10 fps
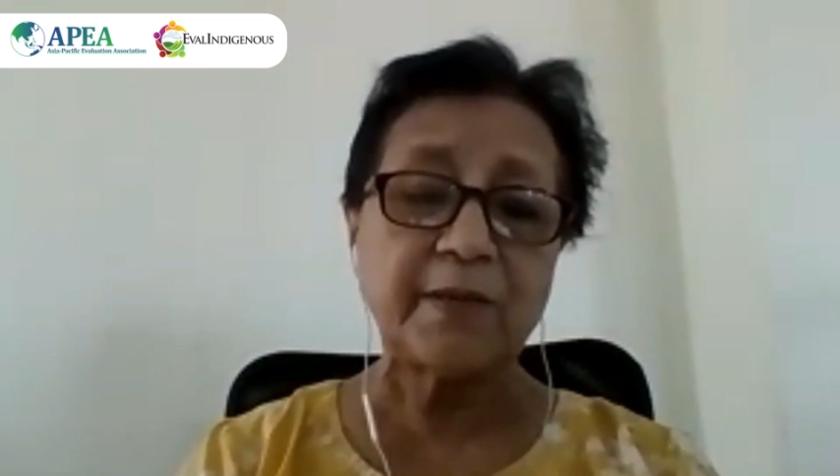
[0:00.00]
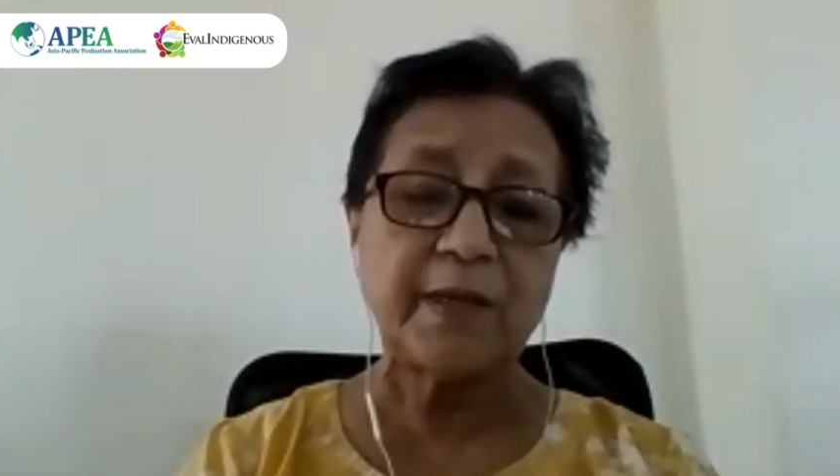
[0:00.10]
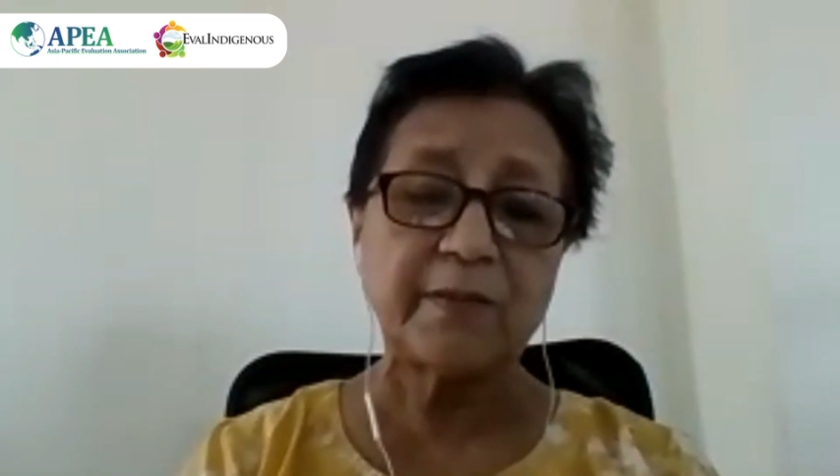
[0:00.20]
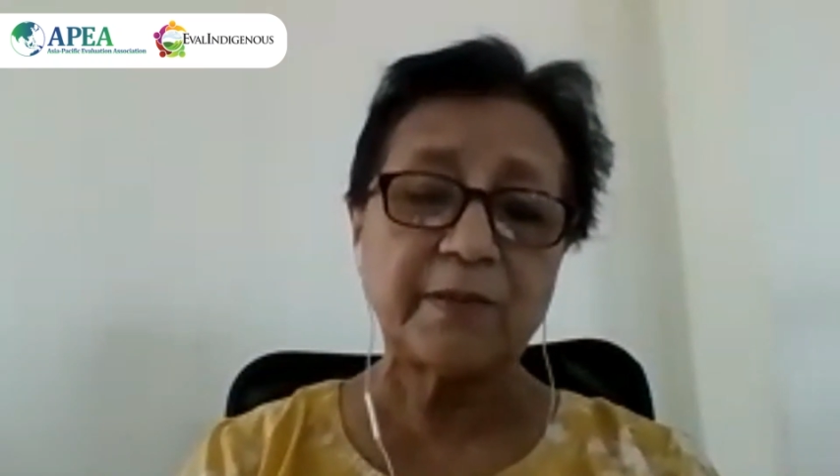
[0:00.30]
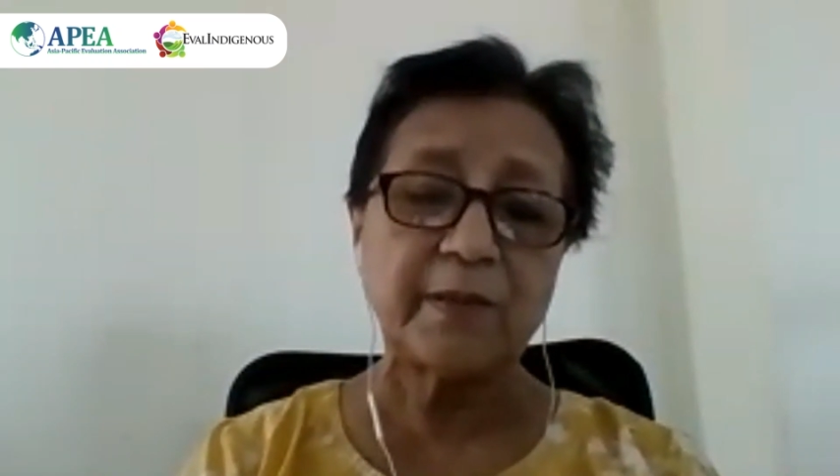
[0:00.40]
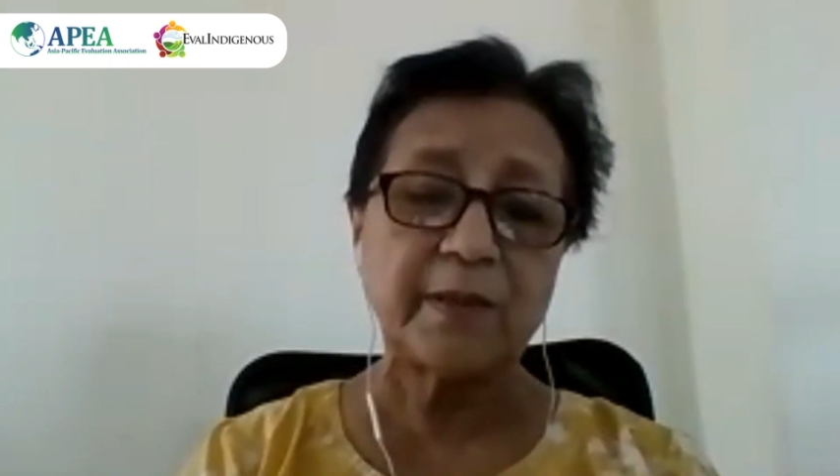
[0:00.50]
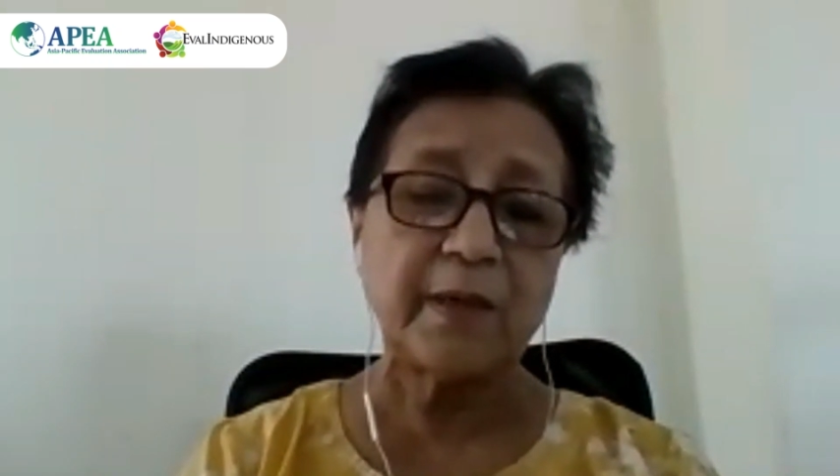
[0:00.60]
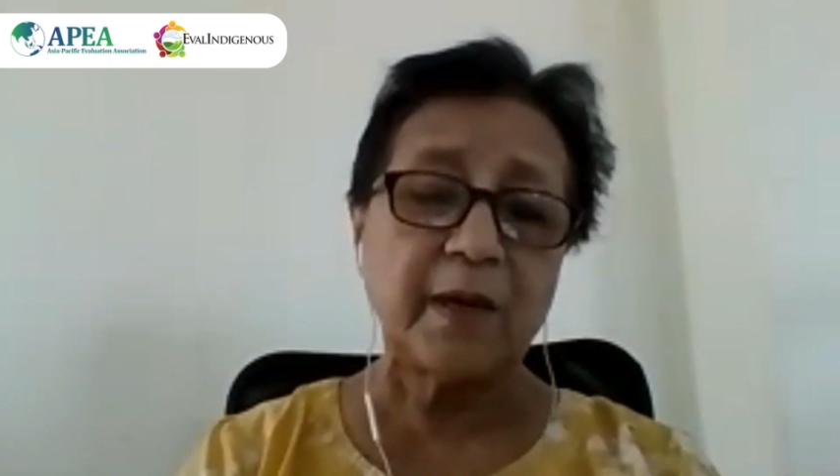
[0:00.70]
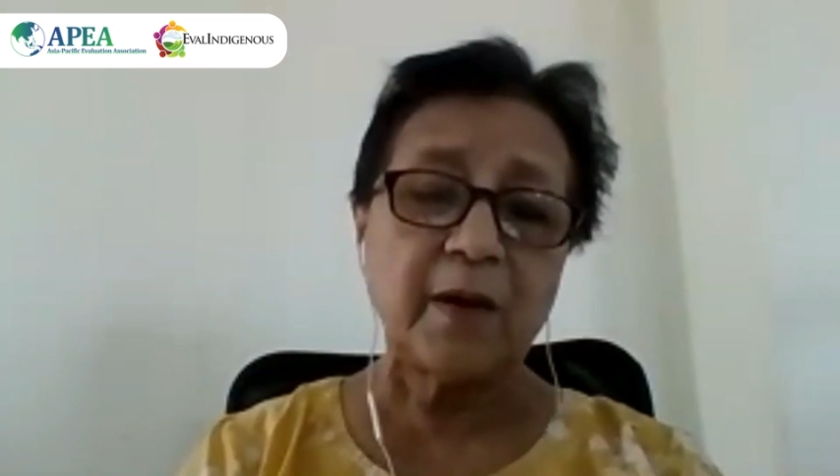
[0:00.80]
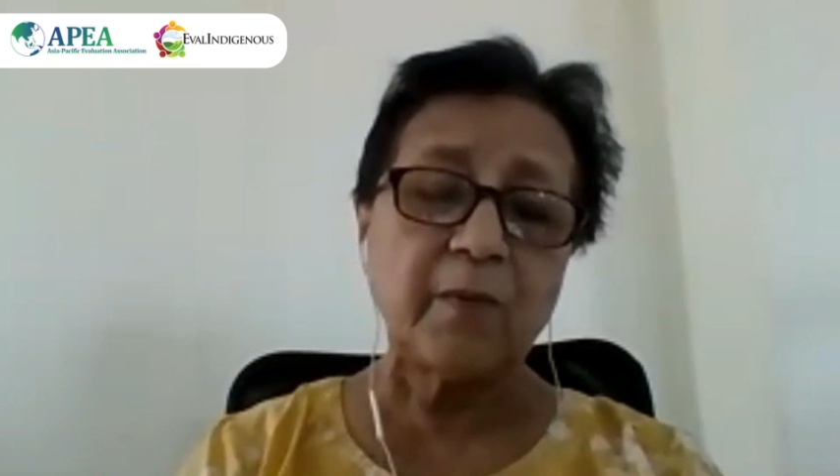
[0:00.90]
That
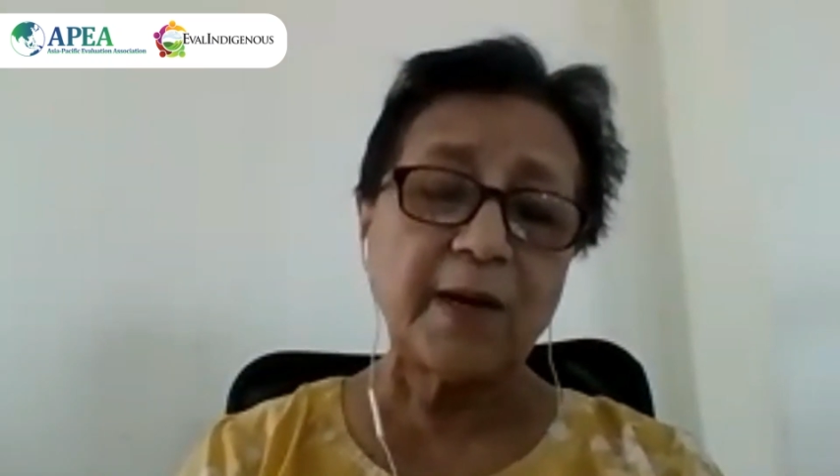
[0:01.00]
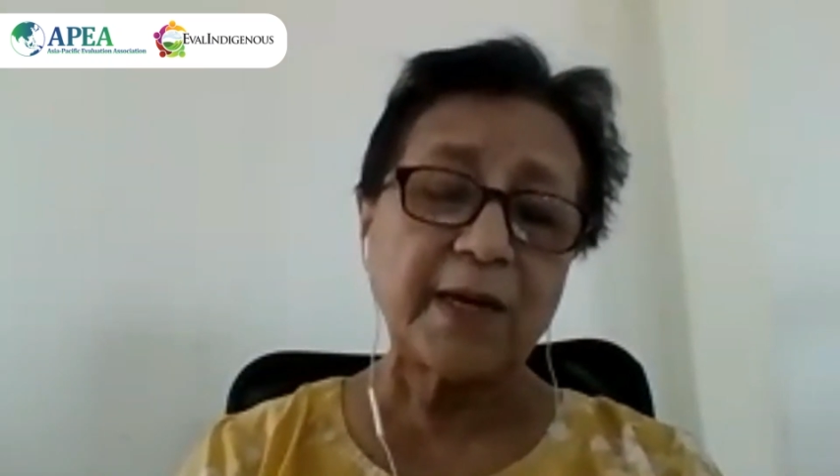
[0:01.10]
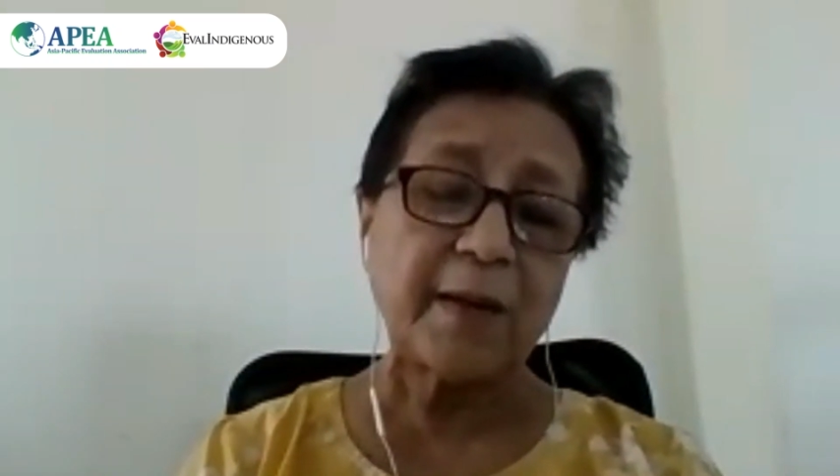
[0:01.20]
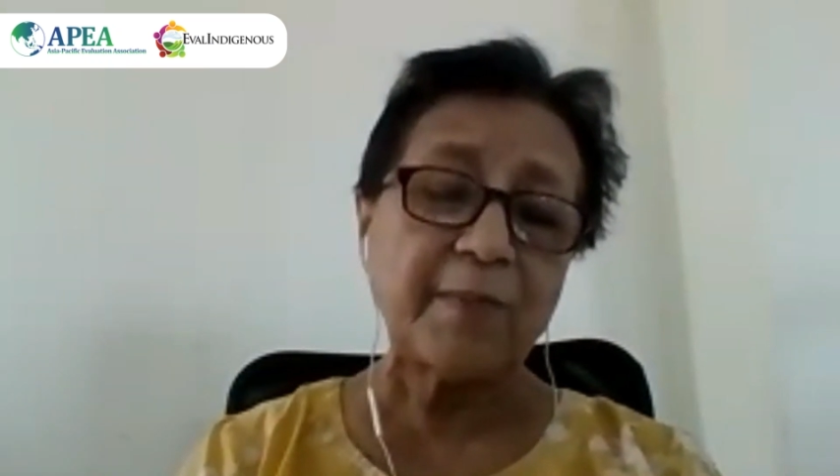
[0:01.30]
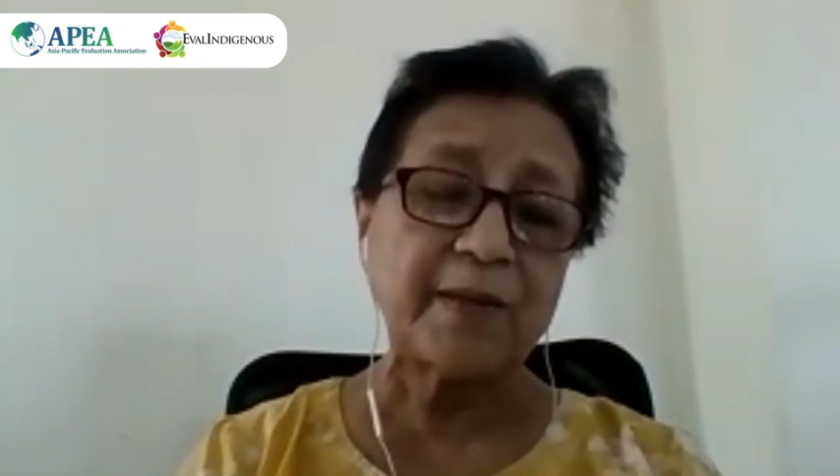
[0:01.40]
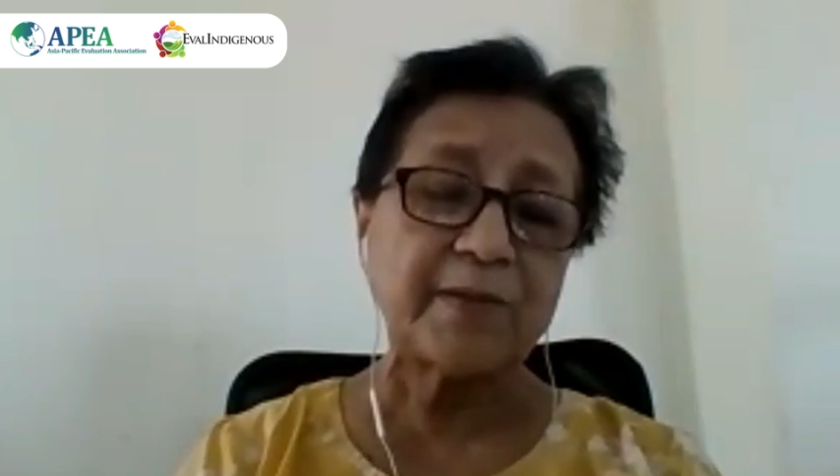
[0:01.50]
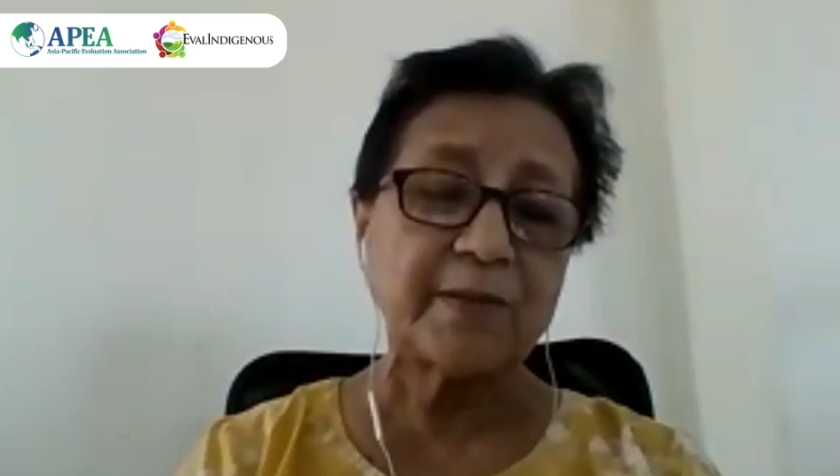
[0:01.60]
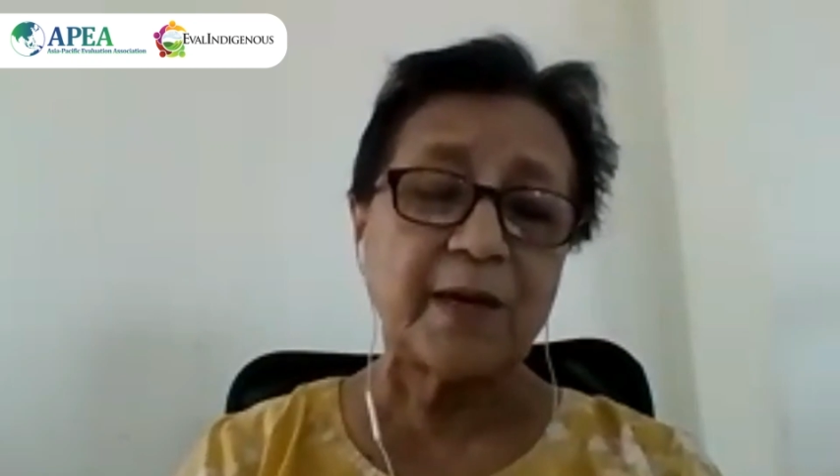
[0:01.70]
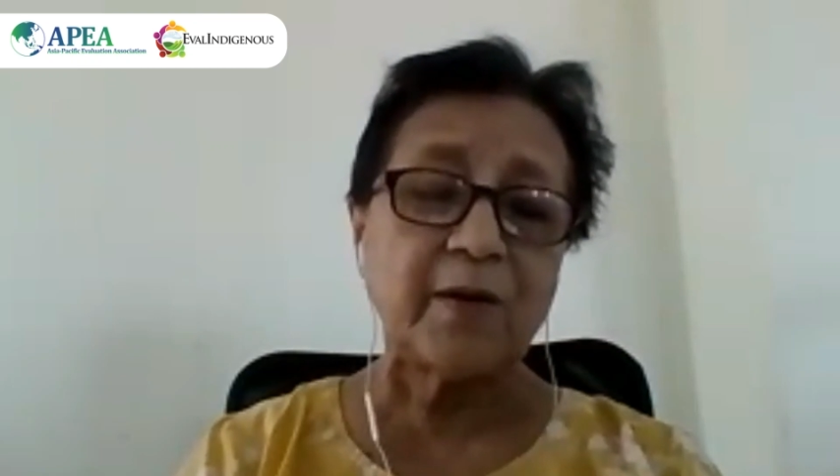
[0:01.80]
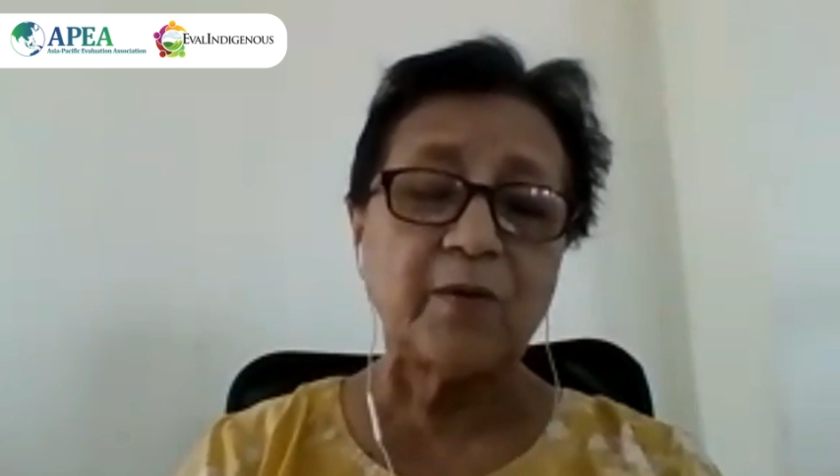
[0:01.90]
what happens?